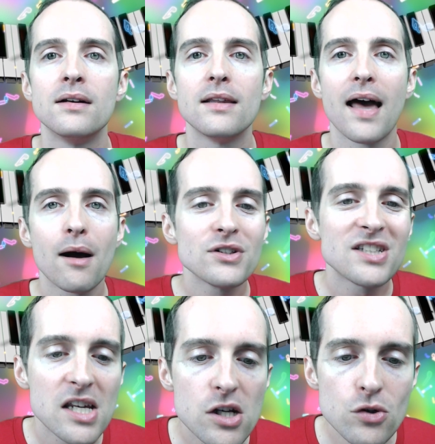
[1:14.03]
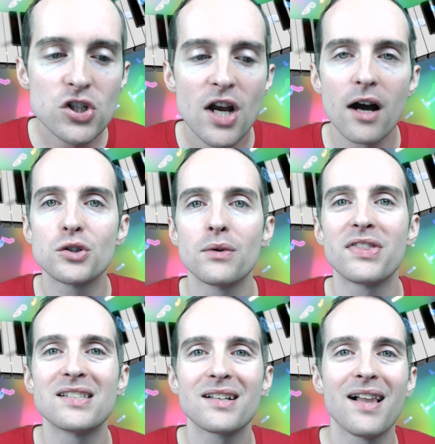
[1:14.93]
That was a huge challenge with
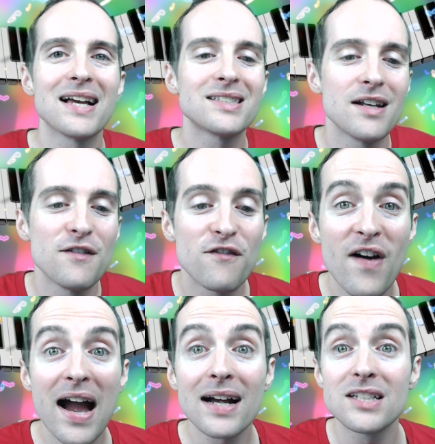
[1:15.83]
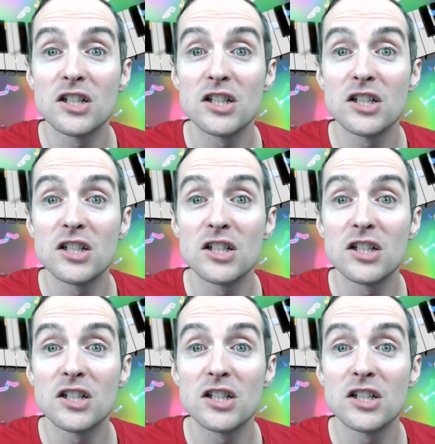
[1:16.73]
this class, and in fact,